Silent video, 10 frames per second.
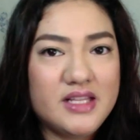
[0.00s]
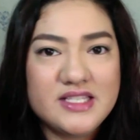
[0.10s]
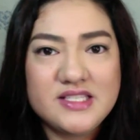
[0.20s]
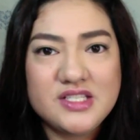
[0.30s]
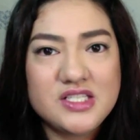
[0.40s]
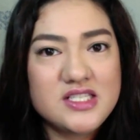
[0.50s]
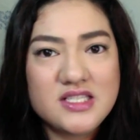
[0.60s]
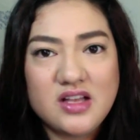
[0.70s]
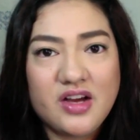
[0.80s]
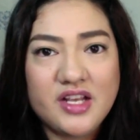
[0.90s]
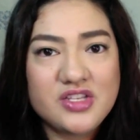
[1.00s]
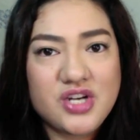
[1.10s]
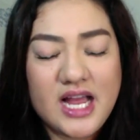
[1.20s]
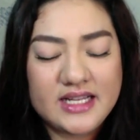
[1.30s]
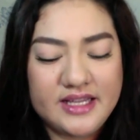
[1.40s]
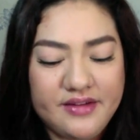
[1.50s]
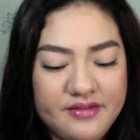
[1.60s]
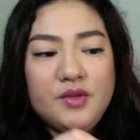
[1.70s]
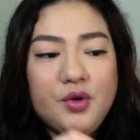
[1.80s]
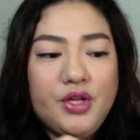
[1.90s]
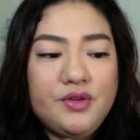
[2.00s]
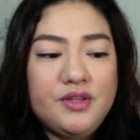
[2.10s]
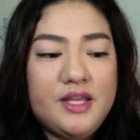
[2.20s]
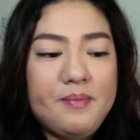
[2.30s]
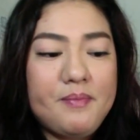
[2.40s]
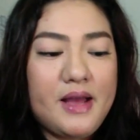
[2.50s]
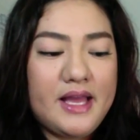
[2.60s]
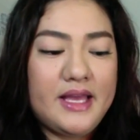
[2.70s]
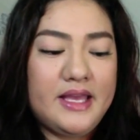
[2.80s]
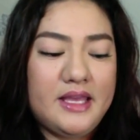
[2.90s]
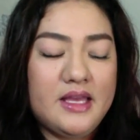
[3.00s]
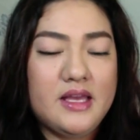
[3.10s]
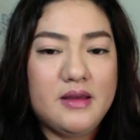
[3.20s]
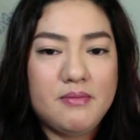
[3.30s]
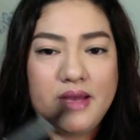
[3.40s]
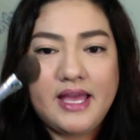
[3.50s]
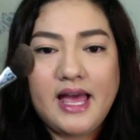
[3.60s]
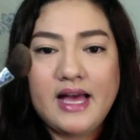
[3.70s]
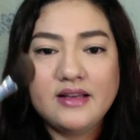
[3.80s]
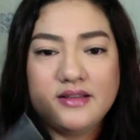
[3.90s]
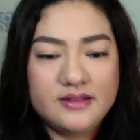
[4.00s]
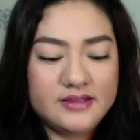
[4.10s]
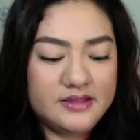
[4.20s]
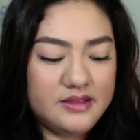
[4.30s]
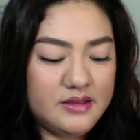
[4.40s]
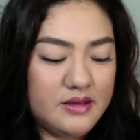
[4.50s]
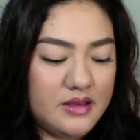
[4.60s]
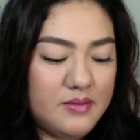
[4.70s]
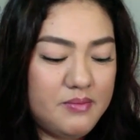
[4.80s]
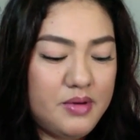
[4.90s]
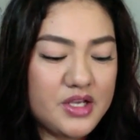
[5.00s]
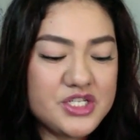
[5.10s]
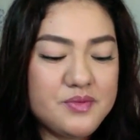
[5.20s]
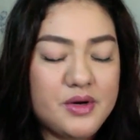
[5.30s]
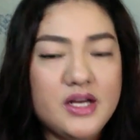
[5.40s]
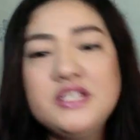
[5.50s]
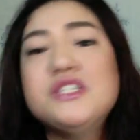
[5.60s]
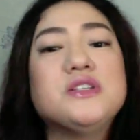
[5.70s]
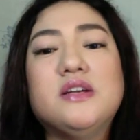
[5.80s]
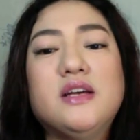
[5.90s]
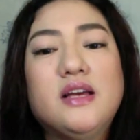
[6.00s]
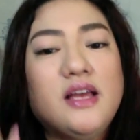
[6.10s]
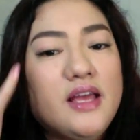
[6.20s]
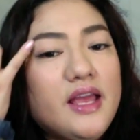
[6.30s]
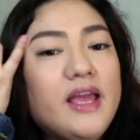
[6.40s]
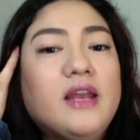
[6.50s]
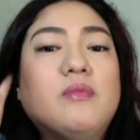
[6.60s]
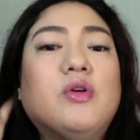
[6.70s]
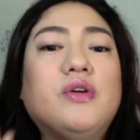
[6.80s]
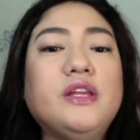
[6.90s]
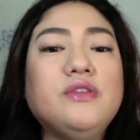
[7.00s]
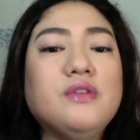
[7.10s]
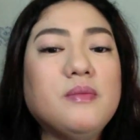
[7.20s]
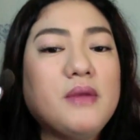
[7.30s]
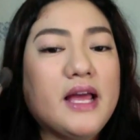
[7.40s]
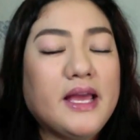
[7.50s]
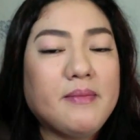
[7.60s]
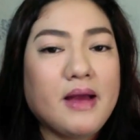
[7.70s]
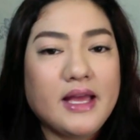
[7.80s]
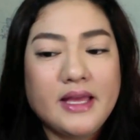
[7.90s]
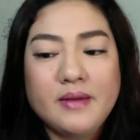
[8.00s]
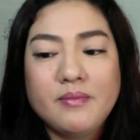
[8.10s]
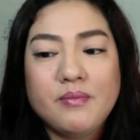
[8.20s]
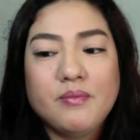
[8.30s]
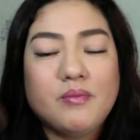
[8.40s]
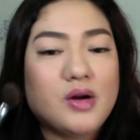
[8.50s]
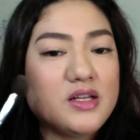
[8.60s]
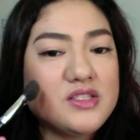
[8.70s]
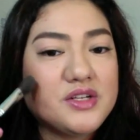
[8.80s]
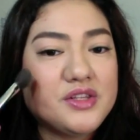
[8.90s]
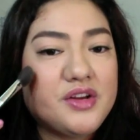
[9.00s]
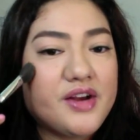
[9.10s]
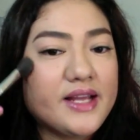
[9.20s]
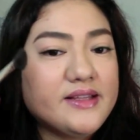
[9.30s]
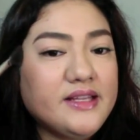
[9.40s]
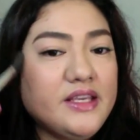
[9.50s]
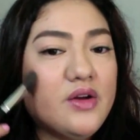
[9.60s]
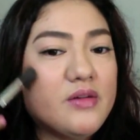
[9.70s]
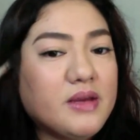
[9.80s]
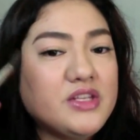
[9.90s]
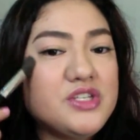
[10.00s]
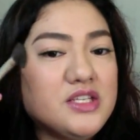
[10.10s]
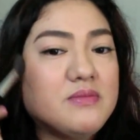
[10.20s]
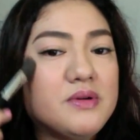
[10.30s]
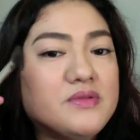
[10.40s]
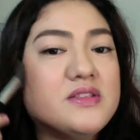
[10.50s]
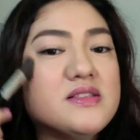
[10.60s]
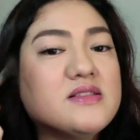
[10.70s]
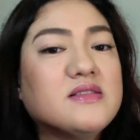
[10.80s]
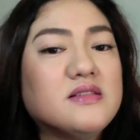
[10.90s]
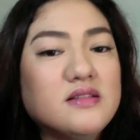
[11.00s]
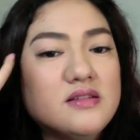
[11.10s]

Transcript: it's just unattractive. I'm going to dip my angled blush brush and I'm going to apply my bronzer directly on my cheekbones.